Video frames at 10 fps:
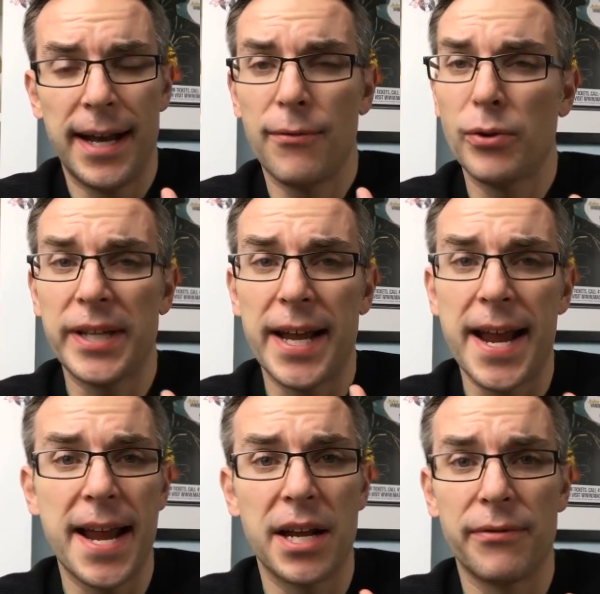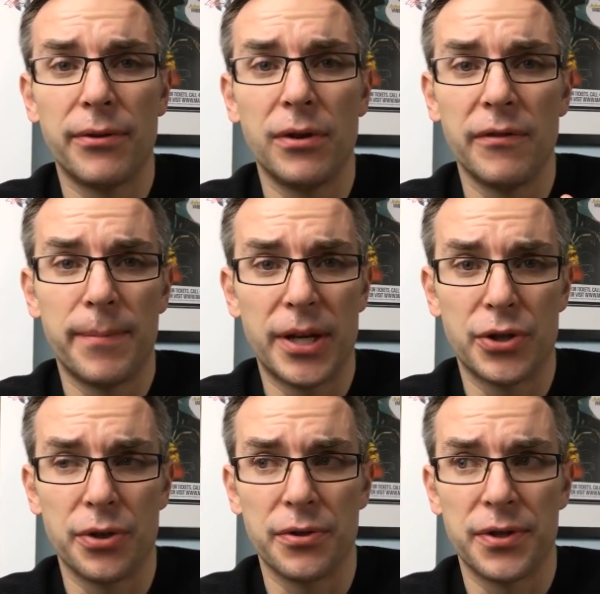I have only a handful of
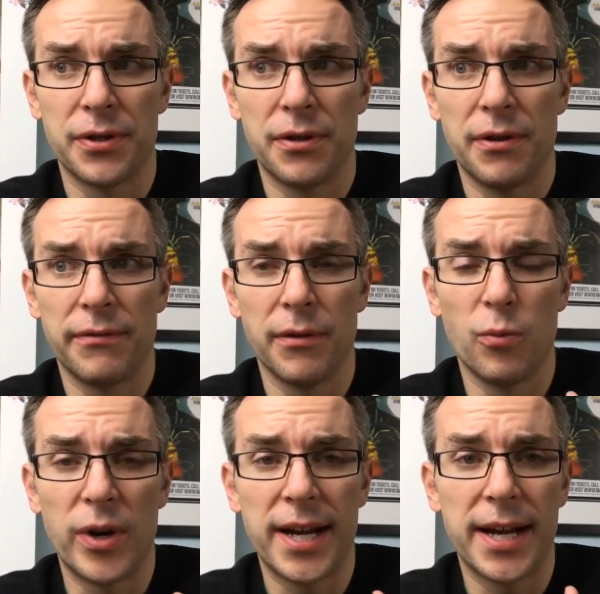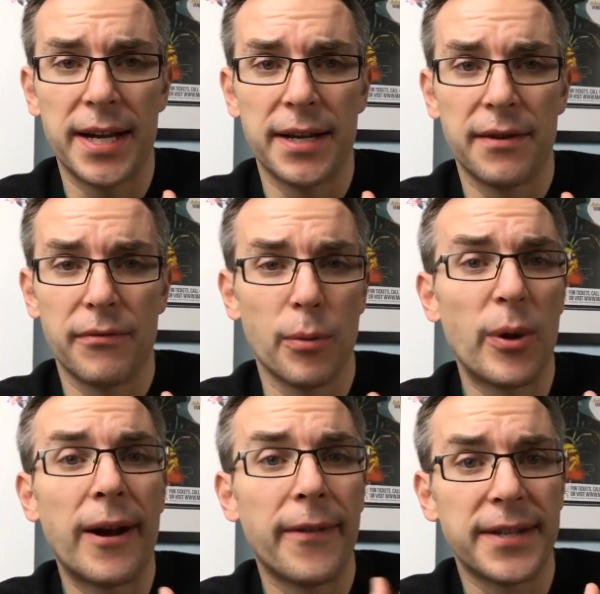pictures from
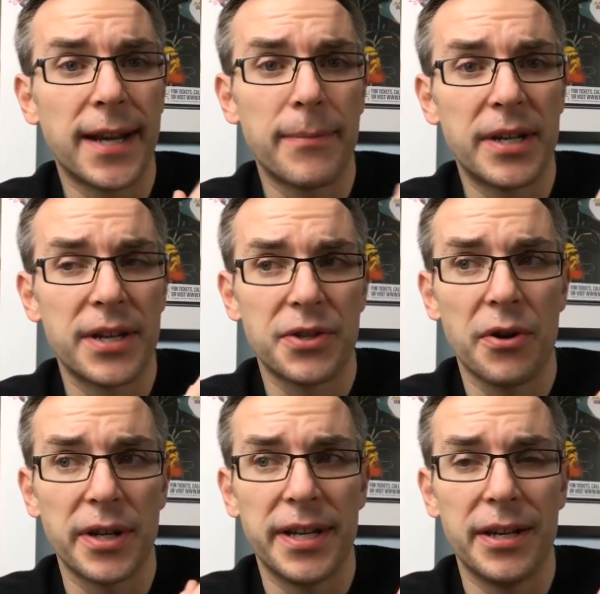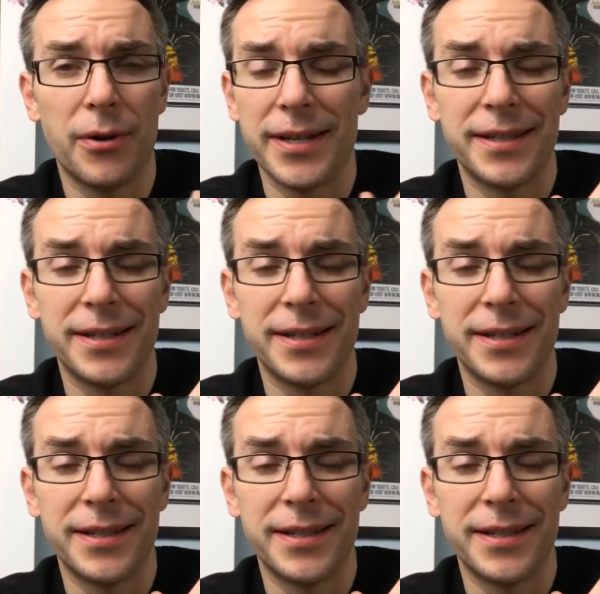around the time that I started keto.